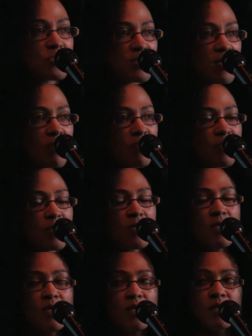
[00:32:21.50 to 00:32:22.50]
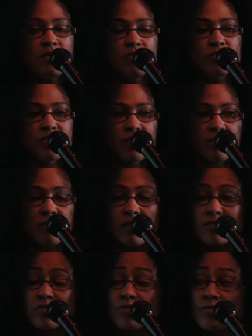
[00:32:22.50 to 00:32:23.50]
yourself, but use
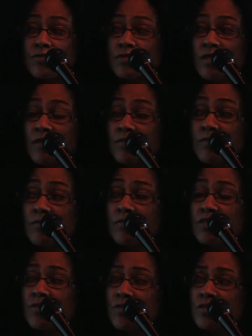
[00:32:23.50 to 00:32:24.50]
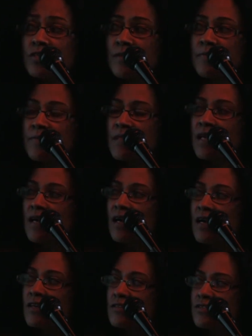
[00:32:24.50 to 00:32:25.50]
that source, that resource.
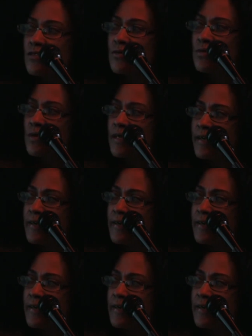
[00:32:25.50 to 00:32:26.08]
And so,